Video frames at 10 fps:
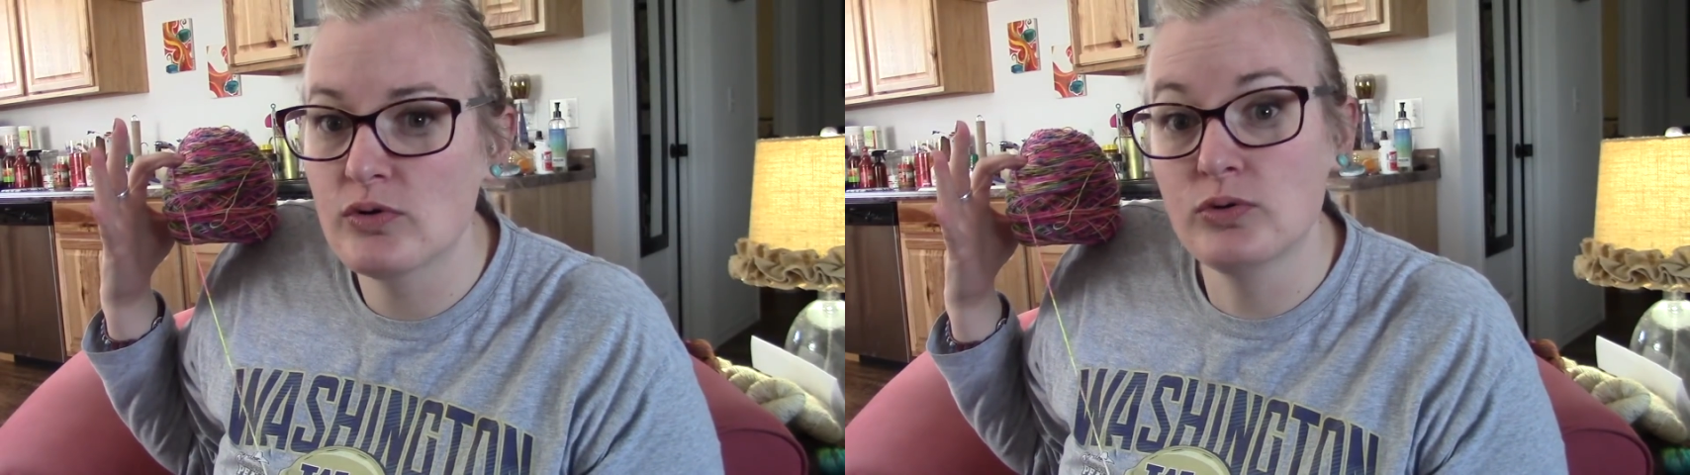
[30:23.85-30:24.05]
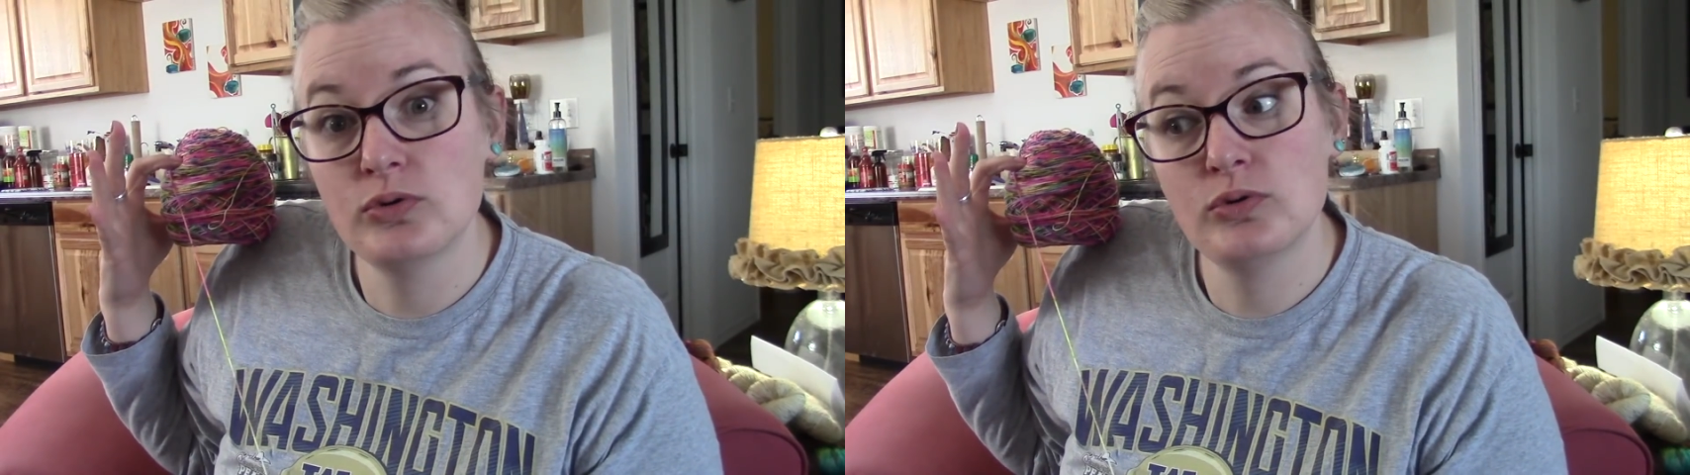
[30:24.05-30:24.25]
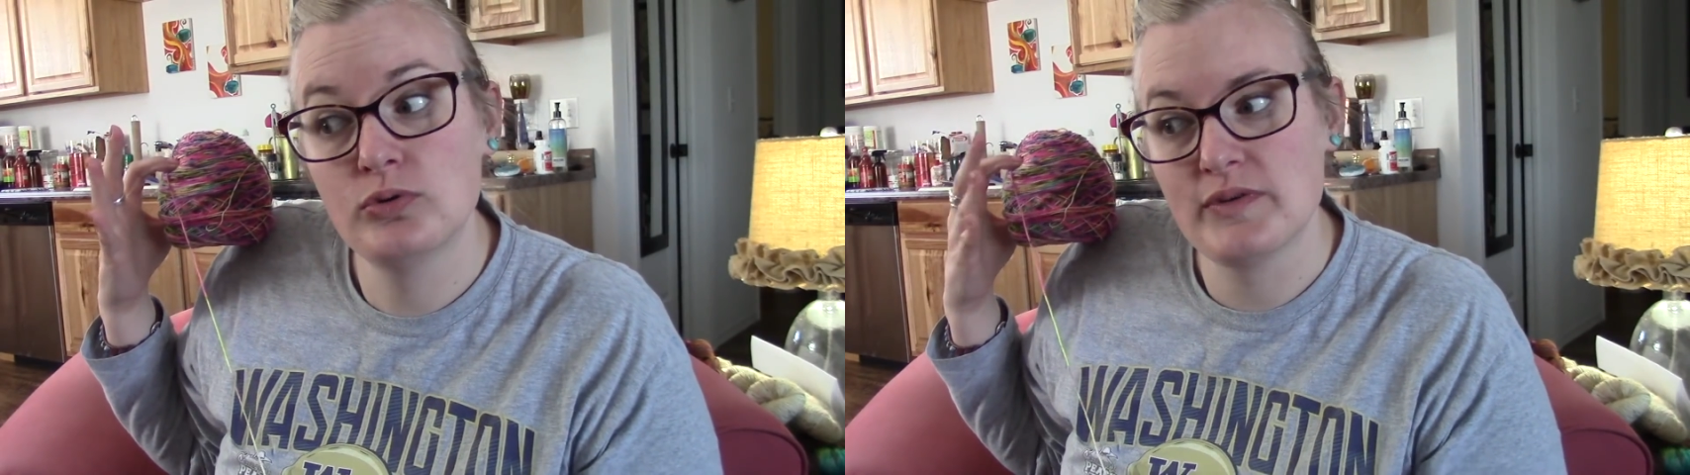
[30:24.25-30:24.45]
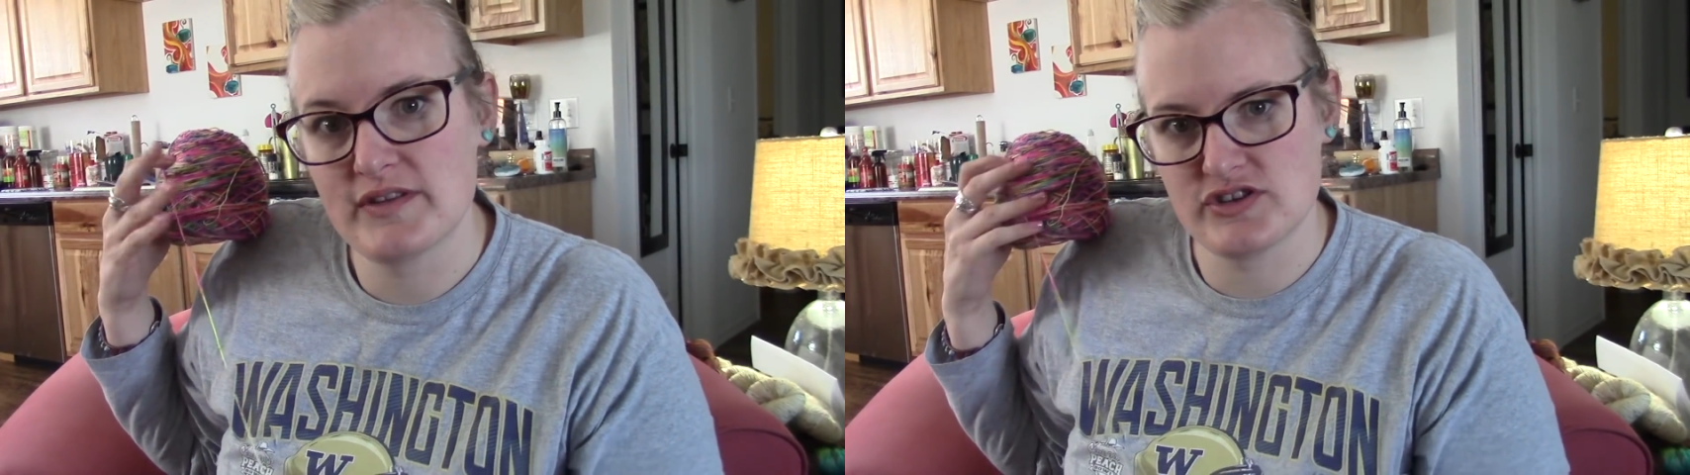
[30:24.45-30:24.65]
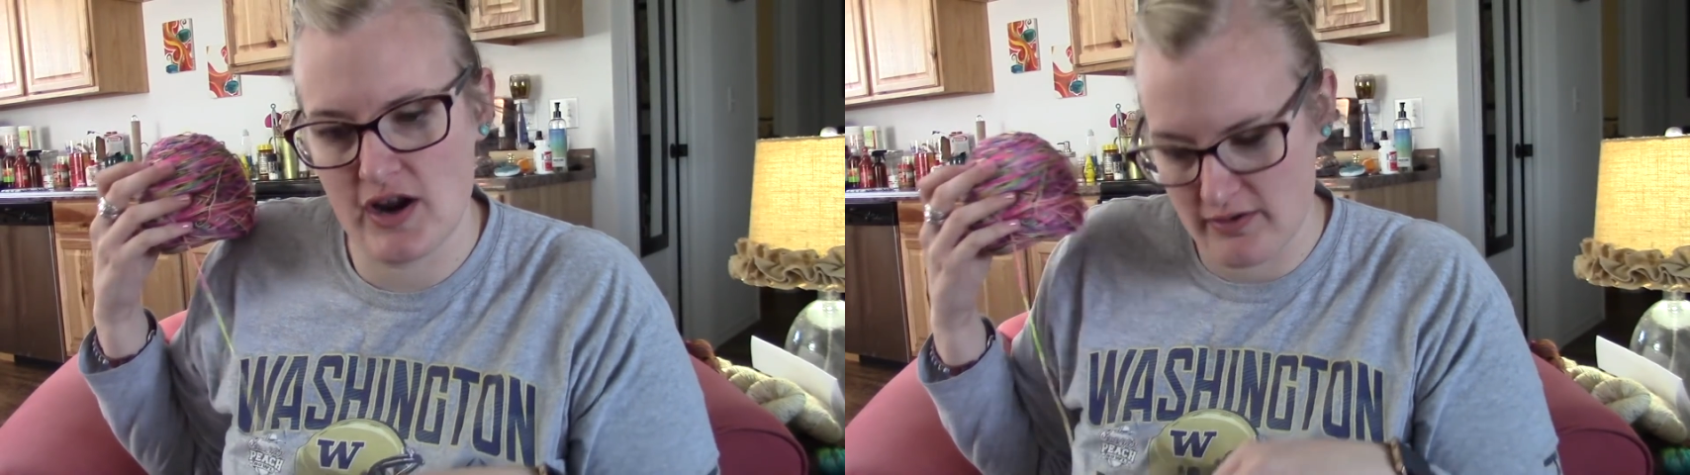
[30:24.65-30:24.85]
Ooh, with
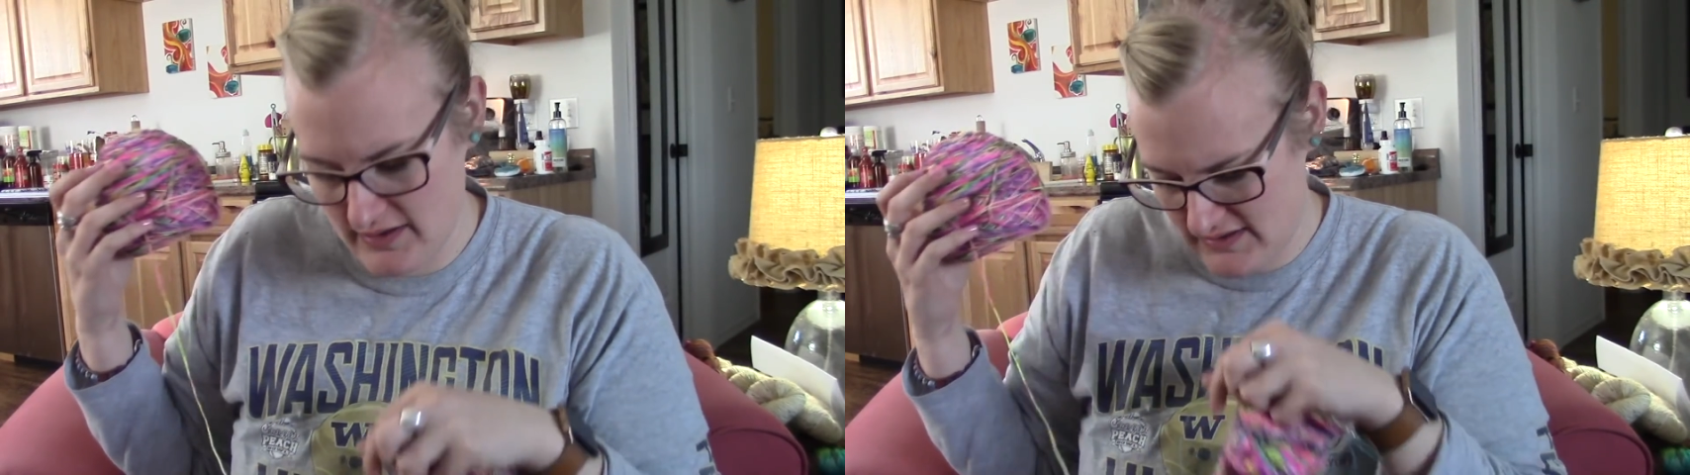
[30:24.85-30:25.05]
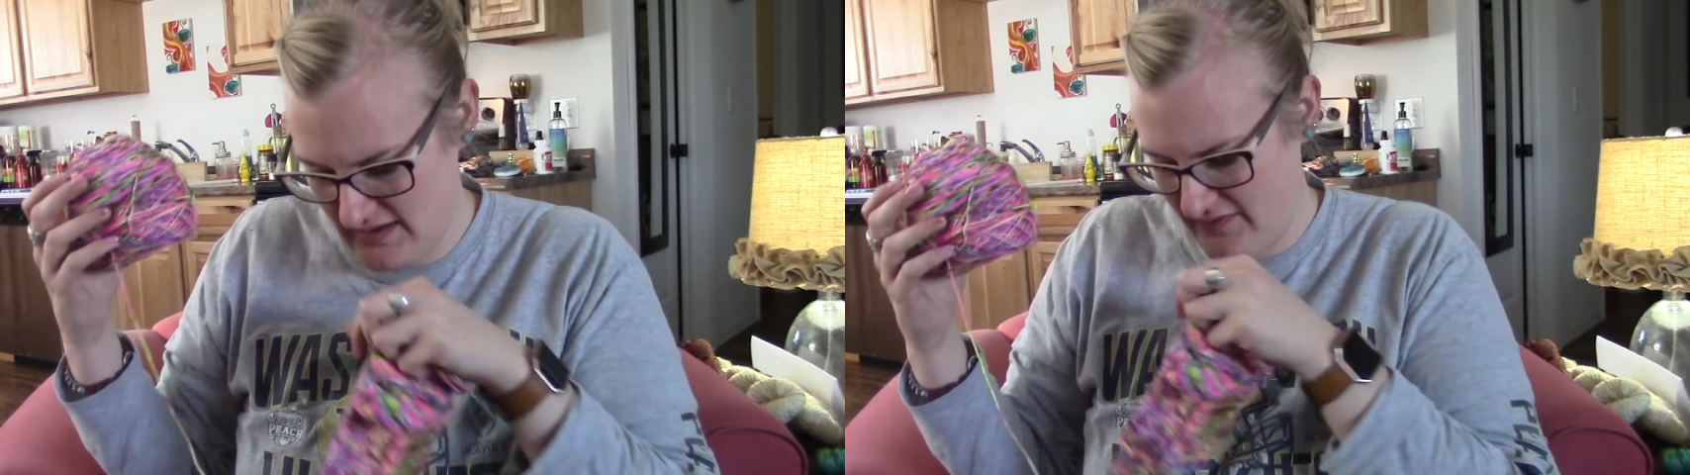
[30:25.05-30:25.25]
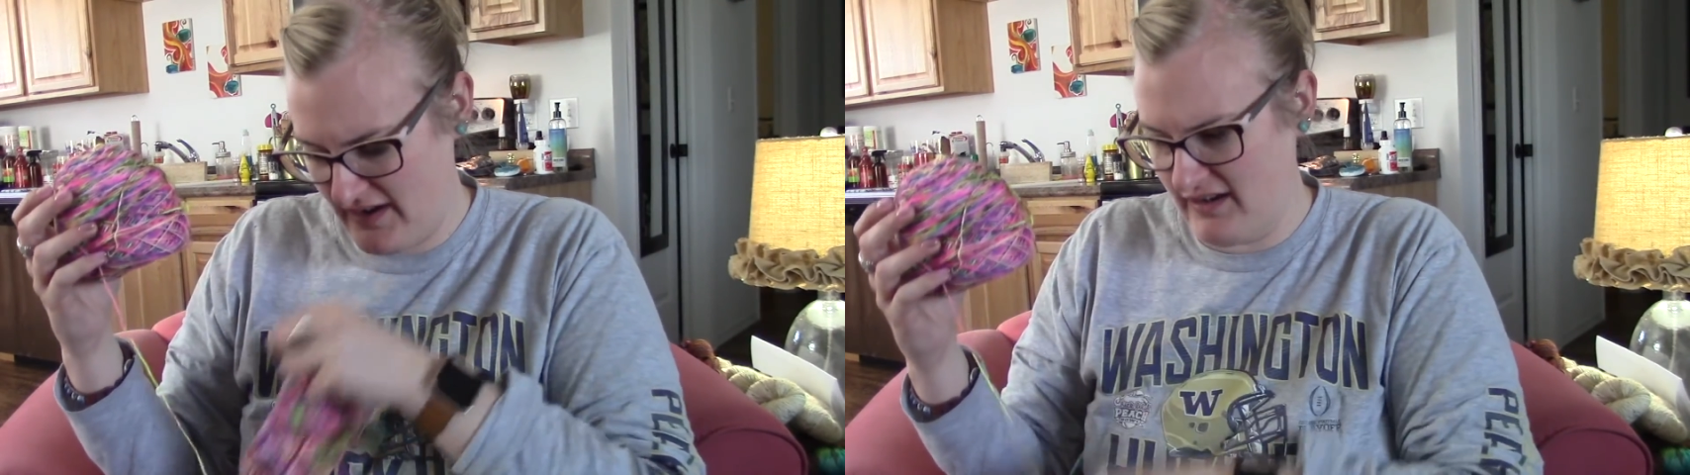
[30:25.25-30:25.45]
the shadow. Let's see if I